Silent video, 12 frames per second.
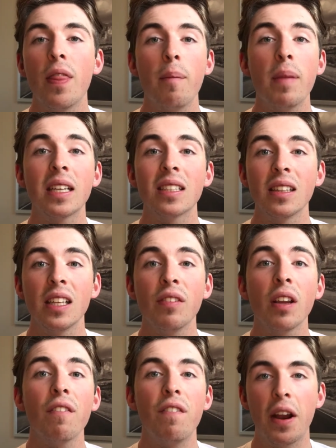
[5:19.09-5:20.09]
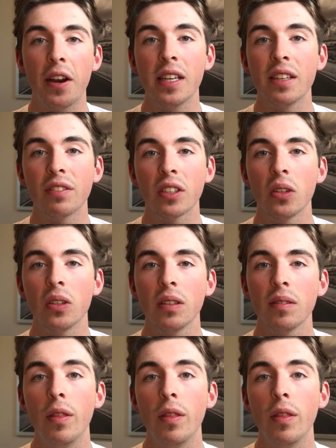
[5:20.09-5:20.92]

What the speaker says: makes leaving very difficult.